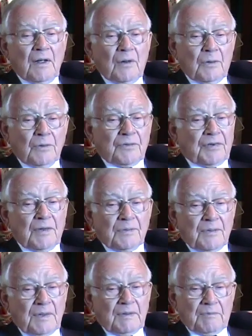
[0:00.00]

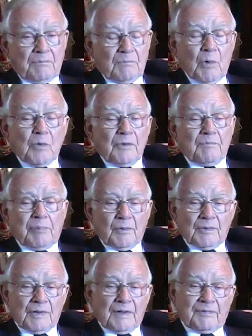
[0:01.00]
Also, more
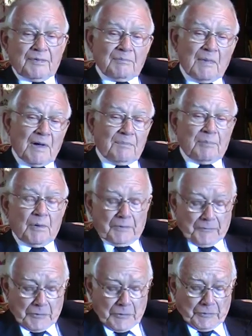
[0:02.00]
importantly from my point
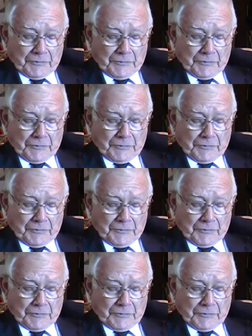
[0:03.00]
of view,